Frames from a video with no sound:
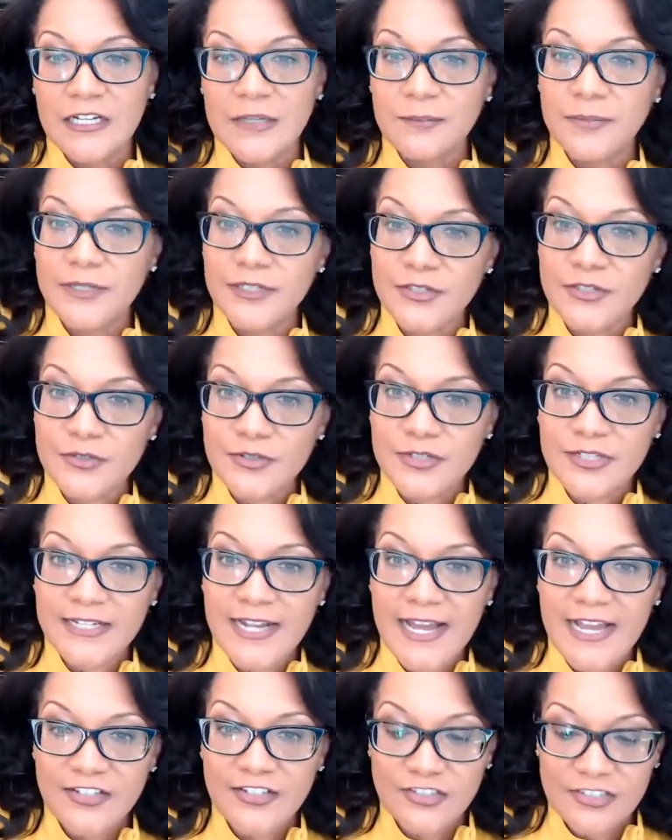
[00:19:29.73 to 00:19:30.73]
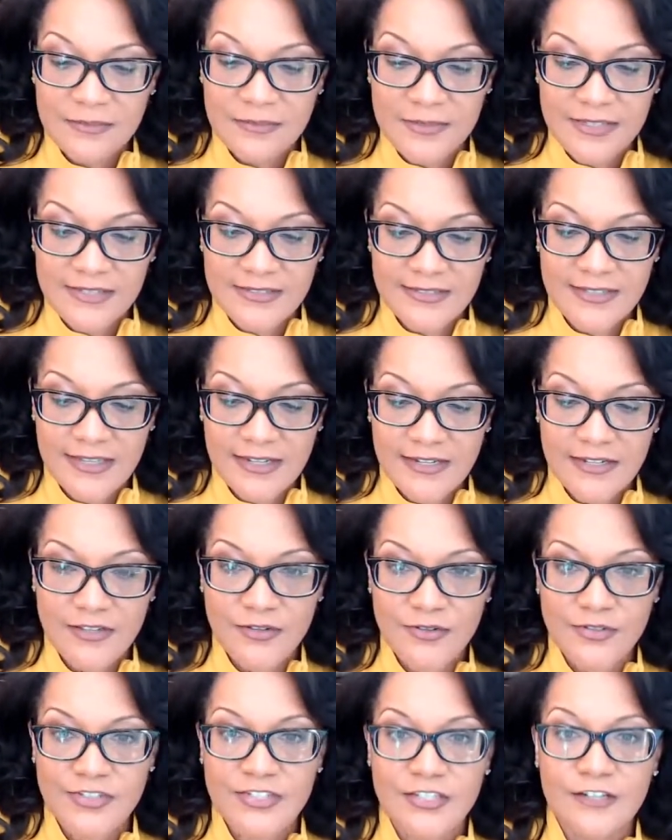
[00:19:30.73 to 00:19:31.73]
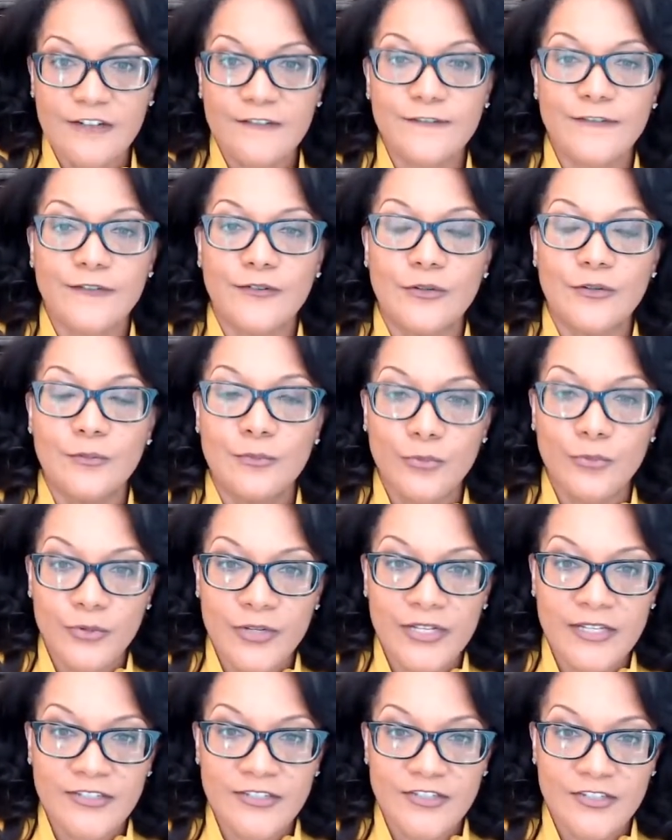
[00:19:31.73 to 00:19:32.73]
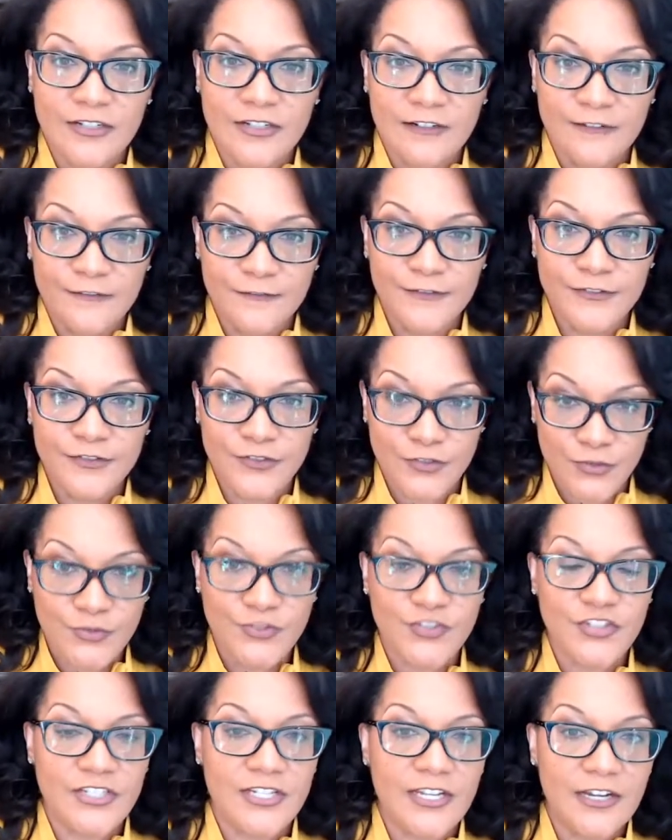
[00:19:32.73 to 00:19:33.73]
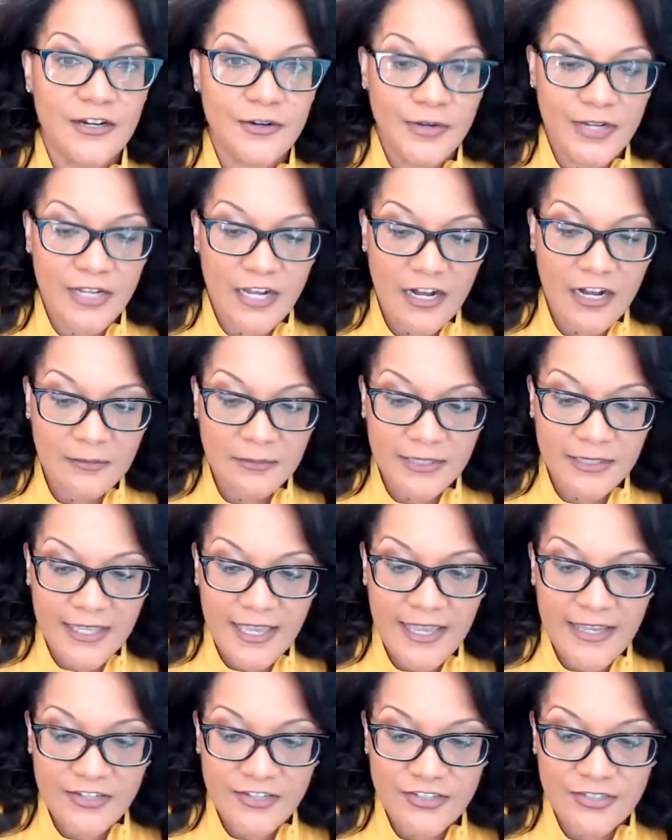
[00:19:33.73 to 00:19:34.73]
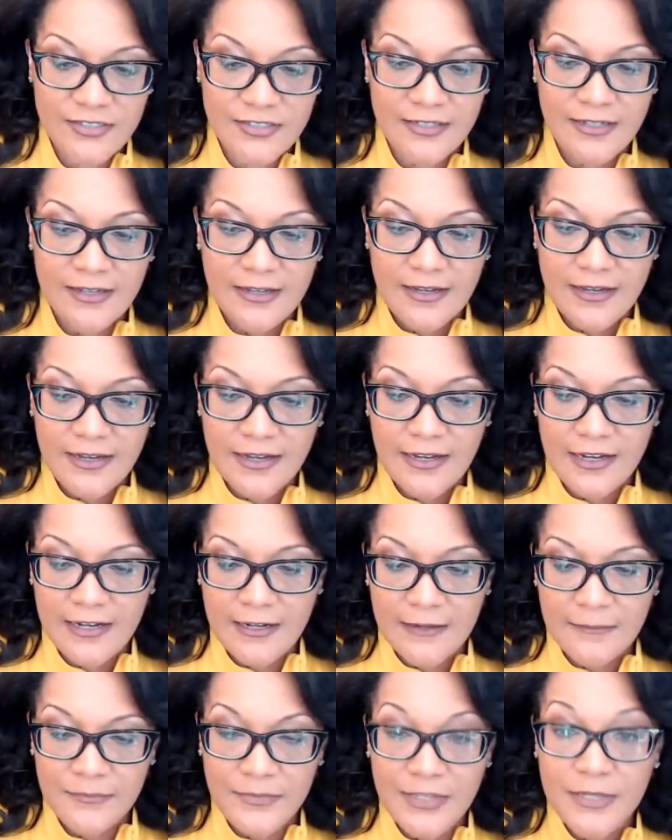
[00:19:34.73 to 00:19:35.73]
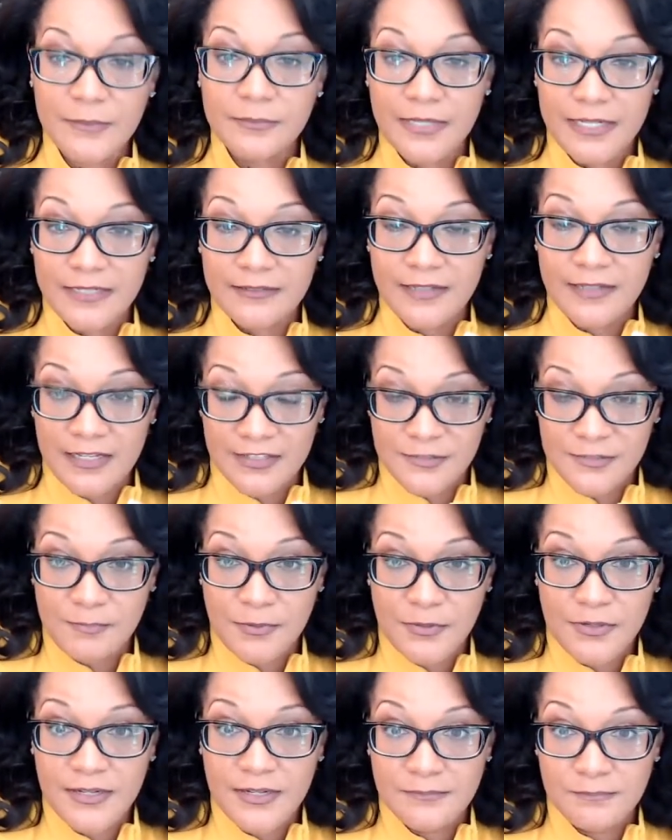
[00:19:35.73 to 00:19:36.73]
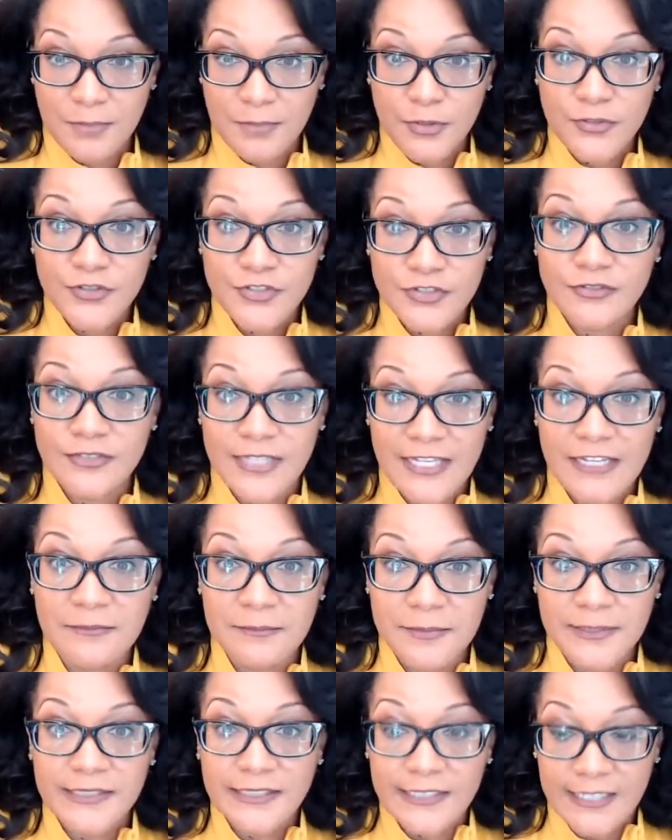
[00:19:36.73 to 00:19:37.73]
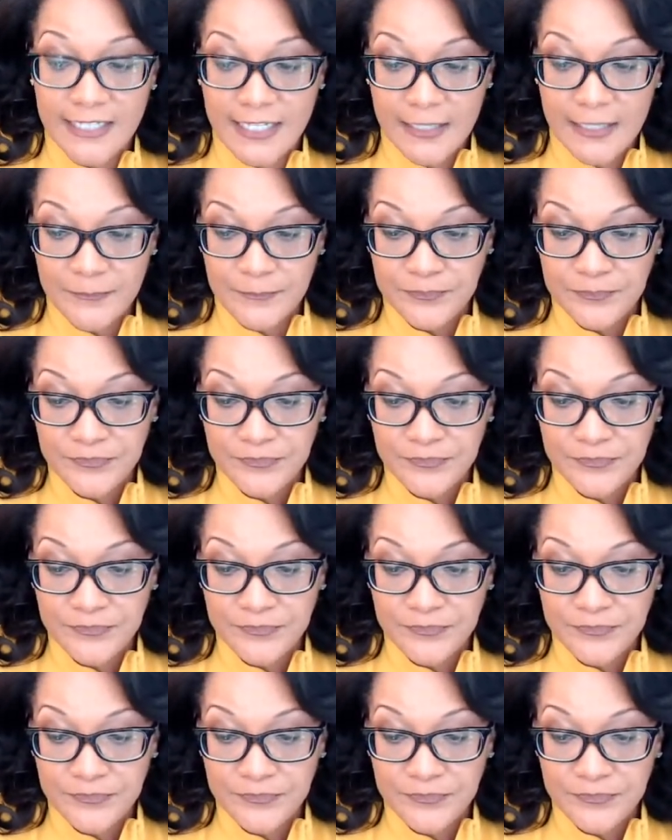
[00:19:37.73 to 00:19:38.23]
but you could actually be setting yourself for a breach of fiduciary obligation and personal liability